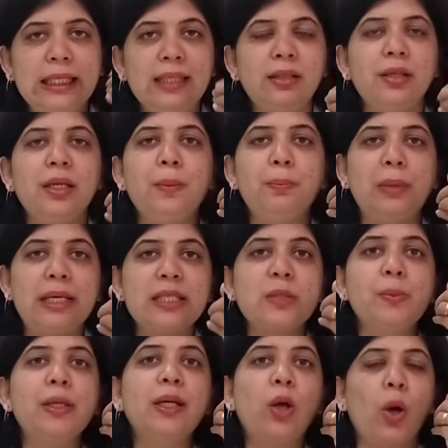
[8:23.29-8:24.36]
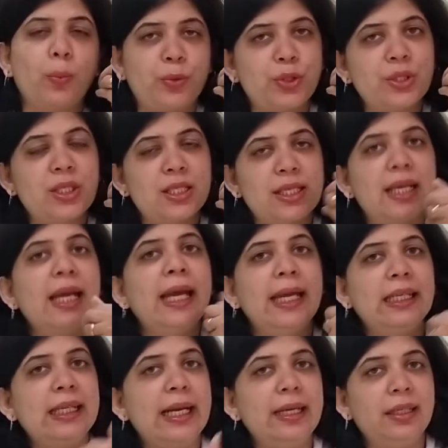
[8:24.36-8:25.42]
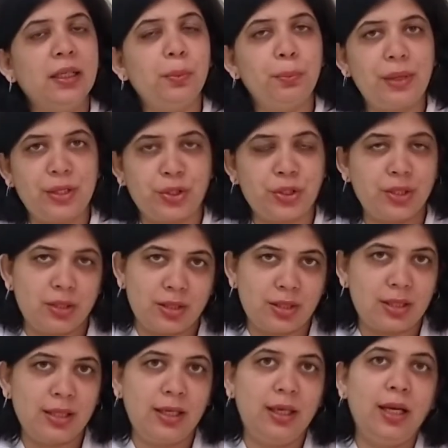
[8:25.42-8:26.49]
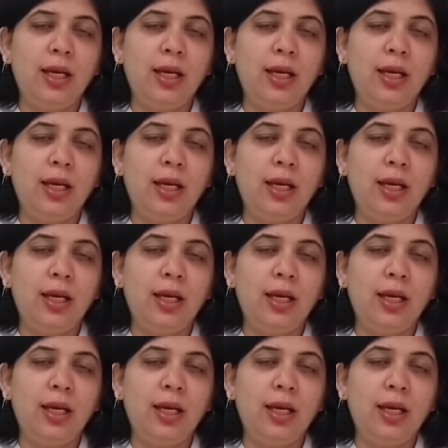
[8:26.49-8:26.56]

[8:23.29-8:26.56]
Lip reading: teeth replacement options in elder patients.